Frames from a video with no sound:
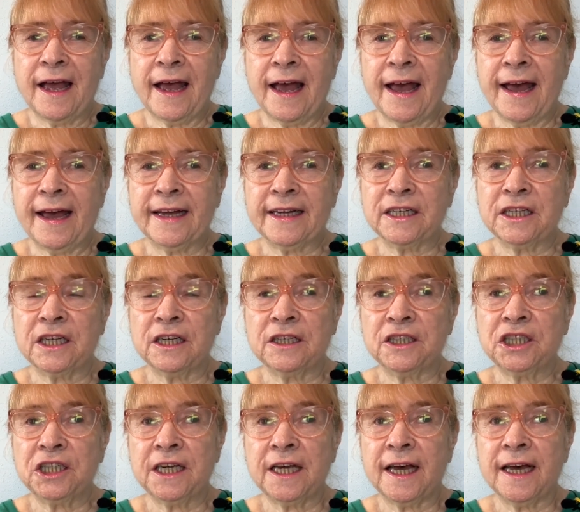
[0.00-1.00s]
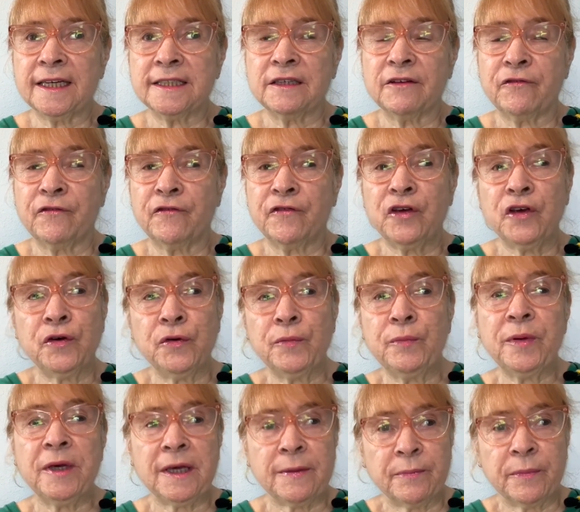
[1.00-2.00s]
and she has a few
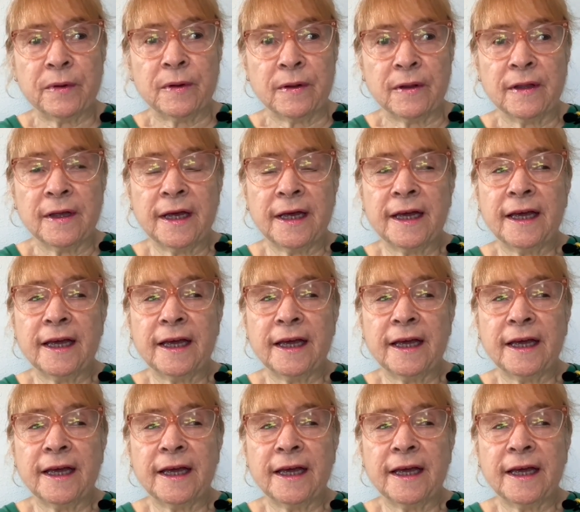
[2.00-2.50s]
people